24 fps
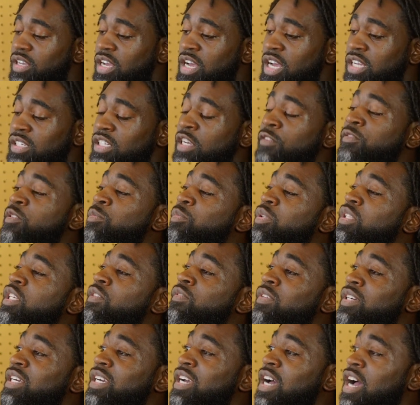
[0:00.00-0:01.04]
I definitely
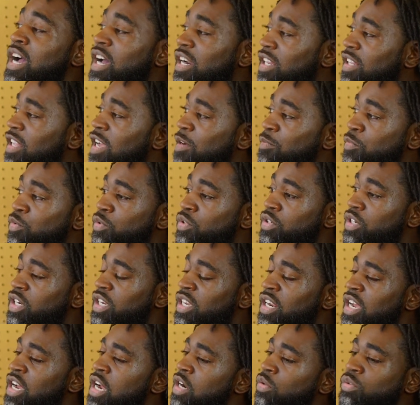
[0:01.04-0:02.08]
believe in God a lot more, and
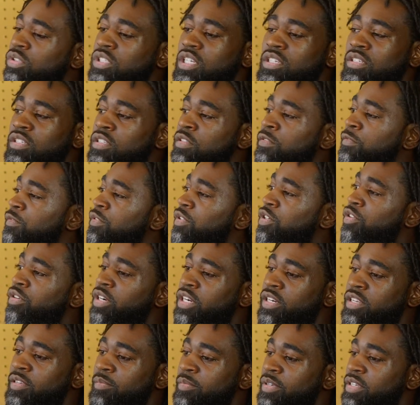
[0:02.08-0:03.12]
I don't take nothing for
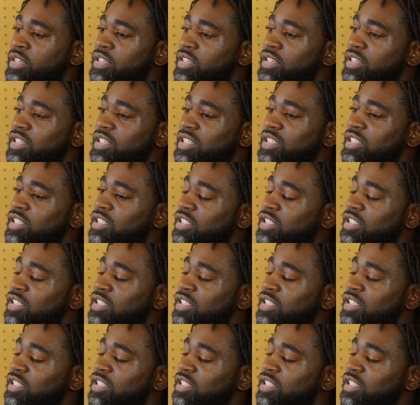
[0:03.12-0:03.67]
granted, man. Mm.